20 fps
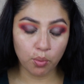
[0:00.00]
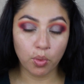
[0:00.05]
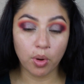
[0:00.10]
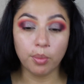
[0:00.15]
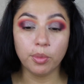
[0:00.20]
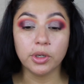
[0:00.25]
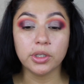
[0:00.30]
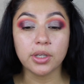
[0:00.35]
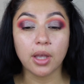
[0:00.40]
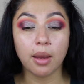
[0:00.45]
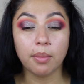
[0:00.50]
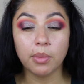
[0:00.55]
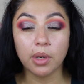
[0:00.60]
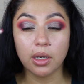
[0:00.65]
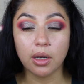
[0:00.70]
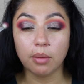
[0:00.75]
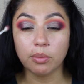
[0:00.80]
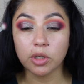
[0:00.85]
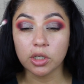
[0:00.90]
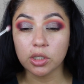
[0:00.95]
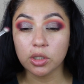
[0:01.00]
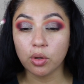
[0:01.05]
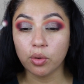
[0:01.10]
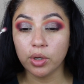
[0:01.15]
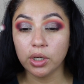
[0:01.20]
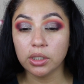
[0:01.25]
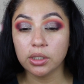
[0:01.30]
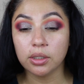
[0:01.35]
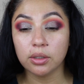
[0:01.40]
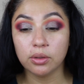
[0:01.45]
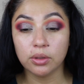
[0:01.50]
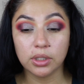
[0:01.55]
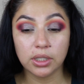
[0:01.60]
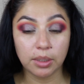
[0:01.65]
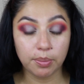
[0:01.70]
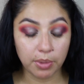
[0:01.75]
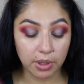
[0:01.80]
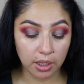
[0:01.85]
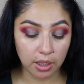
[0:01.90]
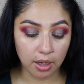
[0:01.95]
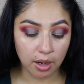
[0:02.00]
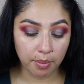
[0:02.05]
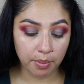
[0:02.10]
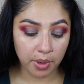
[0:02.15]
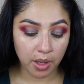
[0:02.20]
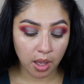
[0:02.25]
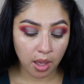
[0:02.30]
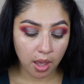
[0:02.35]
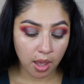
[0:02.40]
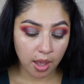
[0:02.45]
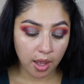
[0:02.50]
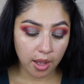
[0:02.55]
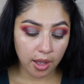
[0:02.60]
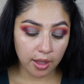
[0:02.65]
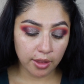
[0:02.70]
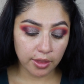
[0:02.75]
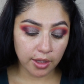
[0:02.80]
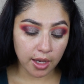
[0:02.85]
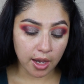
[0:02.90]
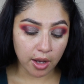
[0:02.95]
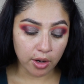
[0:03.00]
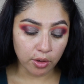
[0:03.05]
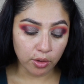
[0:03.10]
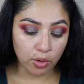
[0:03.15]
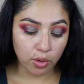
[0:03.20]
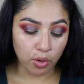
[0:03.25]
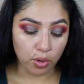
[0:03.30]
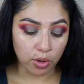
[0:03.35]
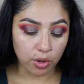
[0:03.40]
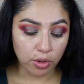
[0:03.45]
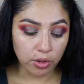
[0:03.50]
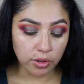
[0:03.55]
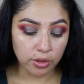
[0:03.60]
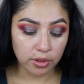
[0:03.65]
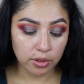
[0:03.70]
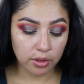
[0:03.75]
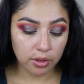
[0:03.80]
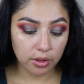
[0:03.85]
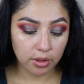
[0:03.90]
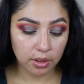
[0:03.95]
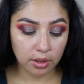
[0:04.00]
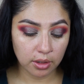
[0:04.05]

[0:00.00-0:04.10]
one more time, and I'm just going to deepen it up in the outer corners.